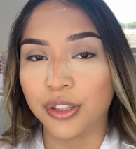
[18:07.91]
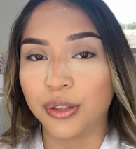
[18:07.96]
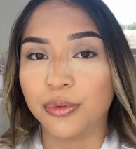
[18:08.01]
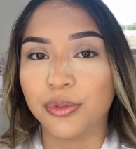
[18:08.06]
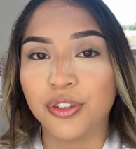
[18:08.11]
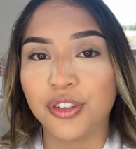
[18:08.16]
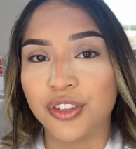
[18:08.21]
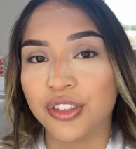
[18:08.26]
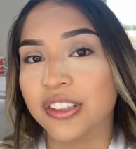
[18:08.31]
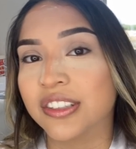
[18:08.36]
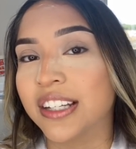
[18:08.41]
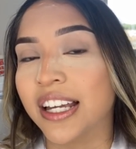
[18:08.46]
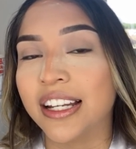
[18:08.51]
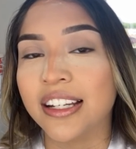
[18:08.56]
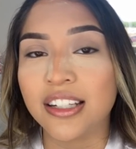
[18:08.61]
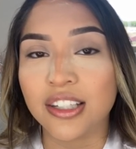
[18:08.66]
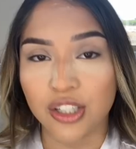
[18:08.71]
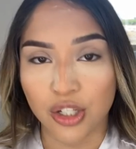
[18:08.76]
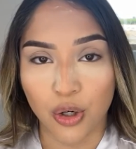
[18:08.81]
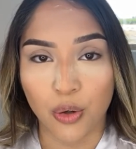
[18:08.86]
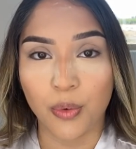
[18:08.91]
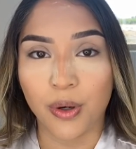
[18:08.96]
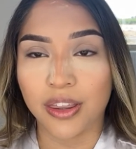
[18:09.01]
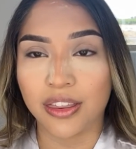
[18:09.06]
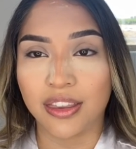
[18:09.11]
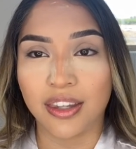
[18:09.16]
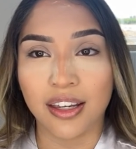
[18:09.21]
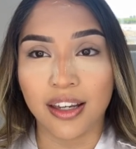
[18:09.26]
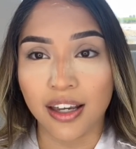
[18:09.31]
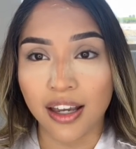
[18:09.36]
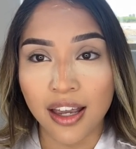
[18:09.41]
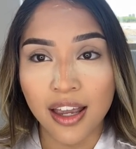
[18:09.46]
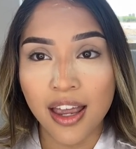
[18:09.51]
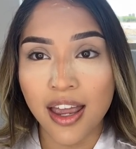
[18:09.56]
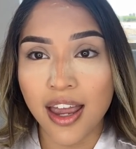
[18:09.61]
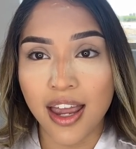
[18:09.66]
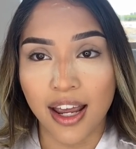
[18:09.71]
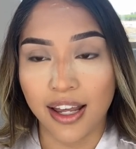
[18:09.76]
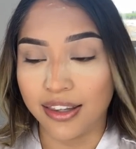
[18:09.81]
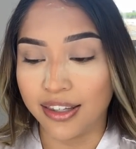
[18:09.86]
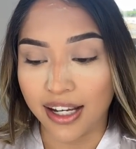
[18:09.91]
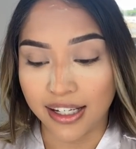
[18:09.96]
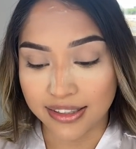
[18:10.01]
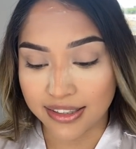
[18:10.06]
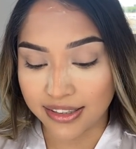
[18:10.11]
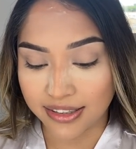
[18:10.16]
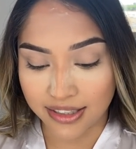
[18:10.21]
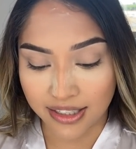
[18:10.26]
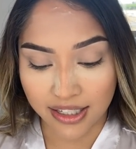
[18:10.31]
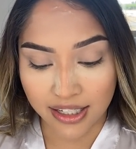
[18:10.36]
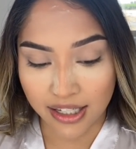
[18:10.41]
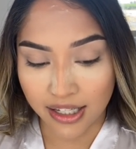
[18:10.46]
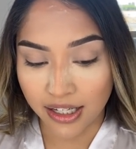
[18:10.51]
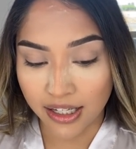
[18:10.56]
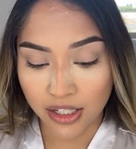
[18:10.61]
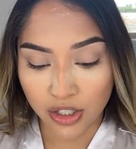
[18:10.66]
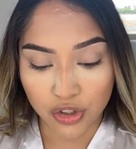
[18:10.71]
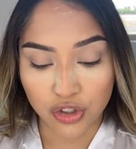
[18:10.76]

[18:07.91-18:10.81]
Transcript: It was just like deal with it and that's it.